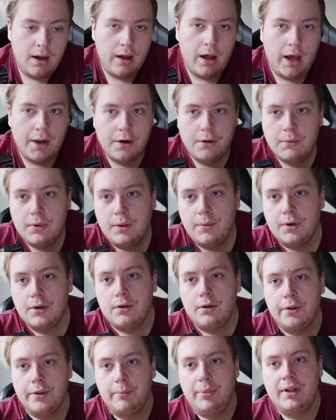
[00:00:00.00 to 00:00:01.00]
I don't really want to
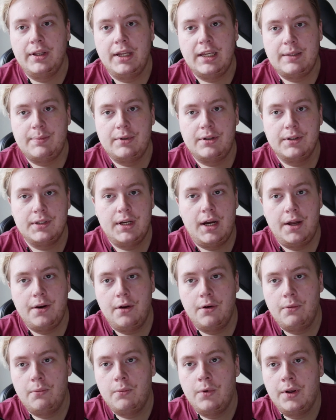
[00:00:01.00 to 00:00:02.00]
call the police because I
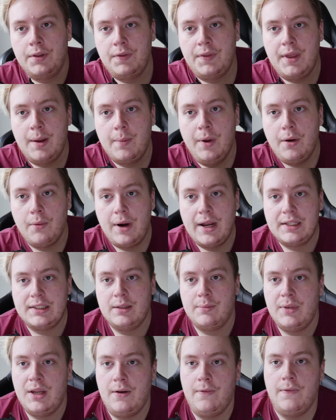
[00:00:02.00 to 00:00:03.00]
don't want them
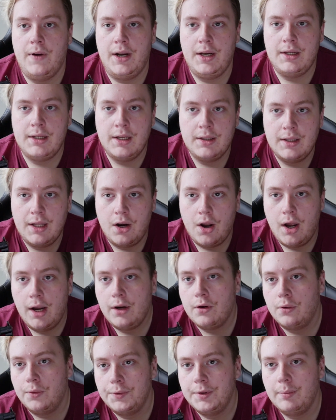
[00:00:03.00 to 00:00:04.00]
harassing me and finding out that I
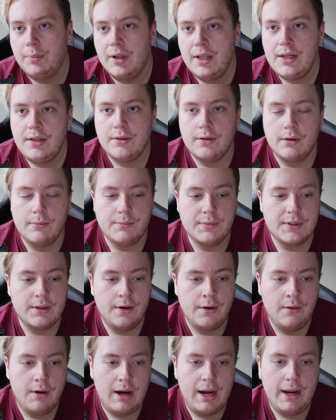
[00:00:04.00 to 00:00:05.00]
called the police on them.
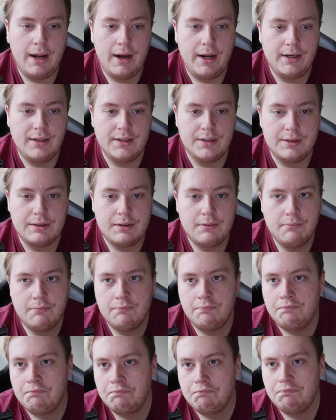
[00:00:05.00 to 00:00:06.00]
So I just,
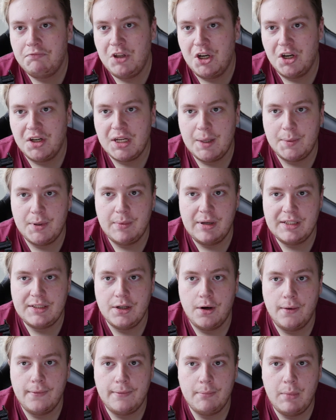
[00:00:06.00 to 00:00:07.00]
kept to
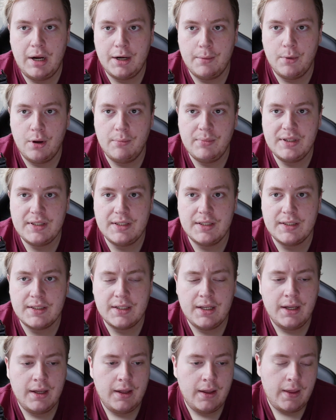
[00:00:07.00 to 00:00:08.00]
myself, minded my own business.
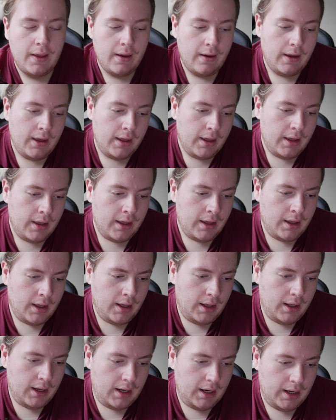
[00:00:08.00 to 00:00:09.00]

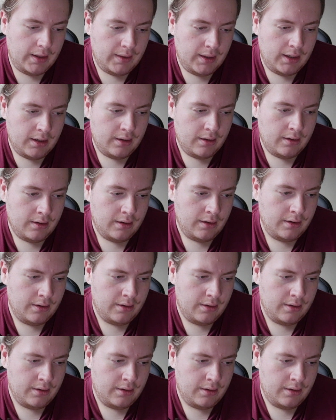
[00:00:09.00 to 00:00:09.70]
And then